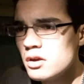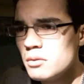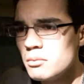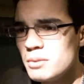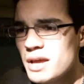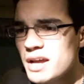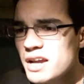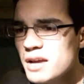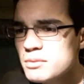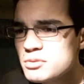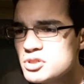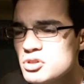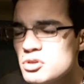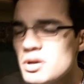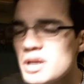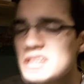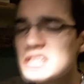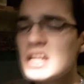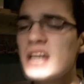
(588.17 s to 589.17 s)
Black Ops
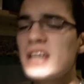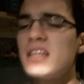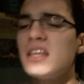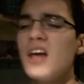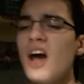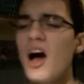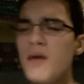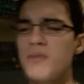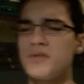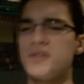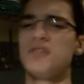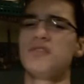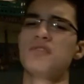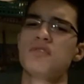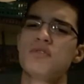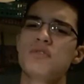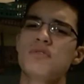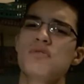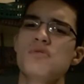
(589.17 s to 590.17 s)
2 has, like, the option
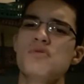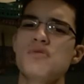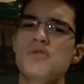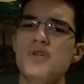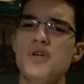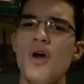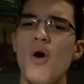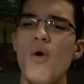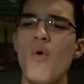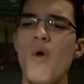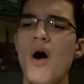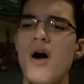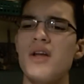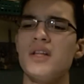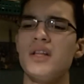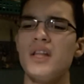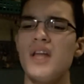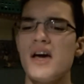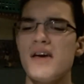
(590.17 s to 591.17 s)
to go
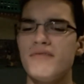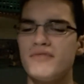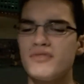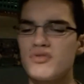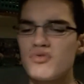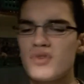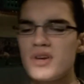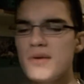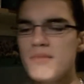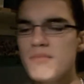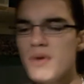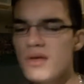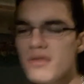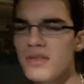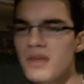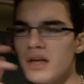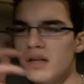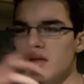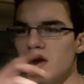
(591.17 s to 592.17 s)
on live stream,
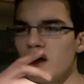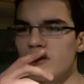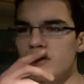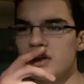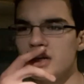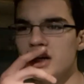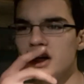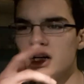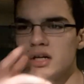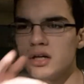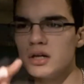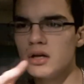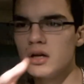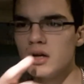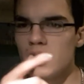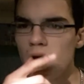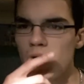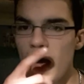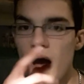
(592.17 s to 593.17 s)
then over here,
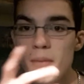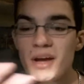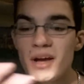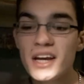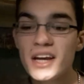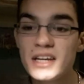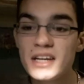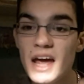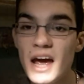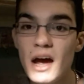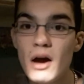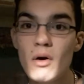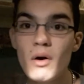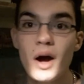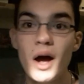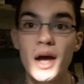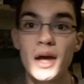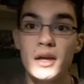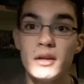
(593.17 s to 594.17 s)
I'm at it now,
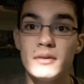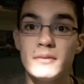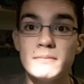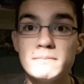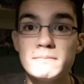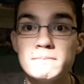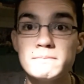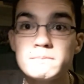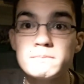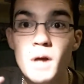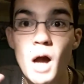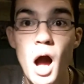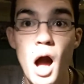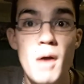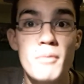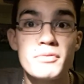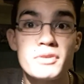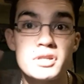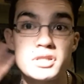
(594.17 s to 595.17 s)
I,
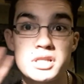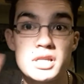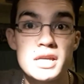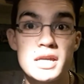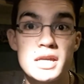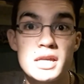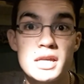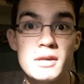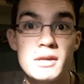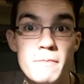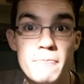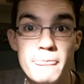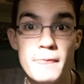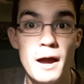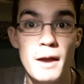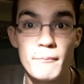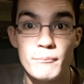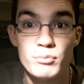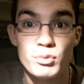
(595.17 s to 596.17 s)
obviously,
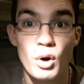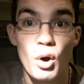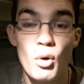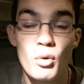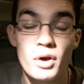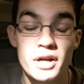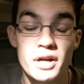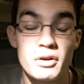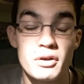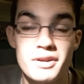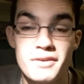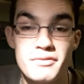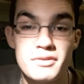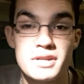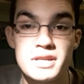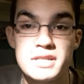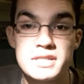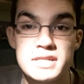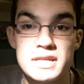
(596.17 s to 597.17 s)
I'm broke, I don't have
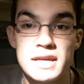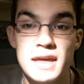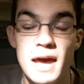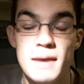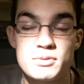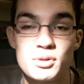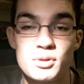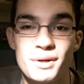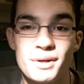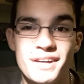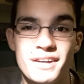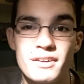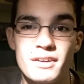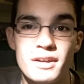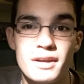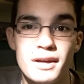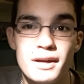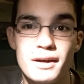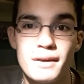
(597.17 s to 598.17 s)
an easy cap, so
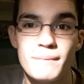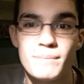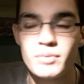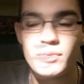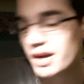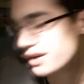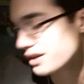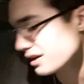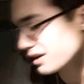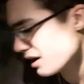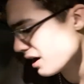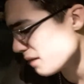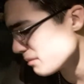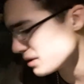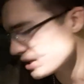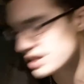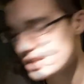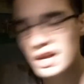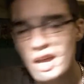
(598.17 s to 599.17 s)
I, um, I, I
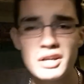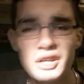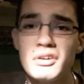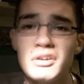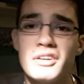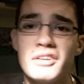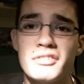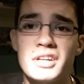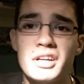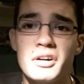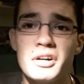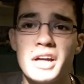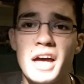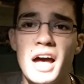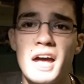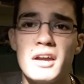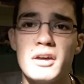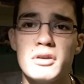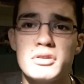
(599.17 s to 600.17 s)
mean, I don't have an
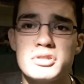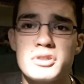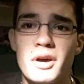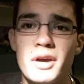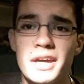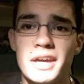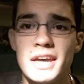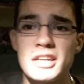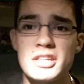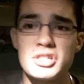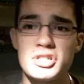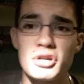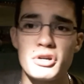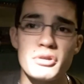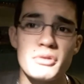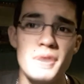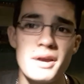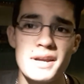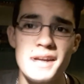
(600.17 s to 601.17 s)
Elgato, so I can't show
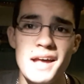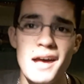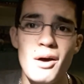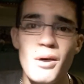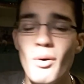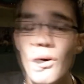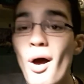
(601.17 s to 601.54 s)
you right now,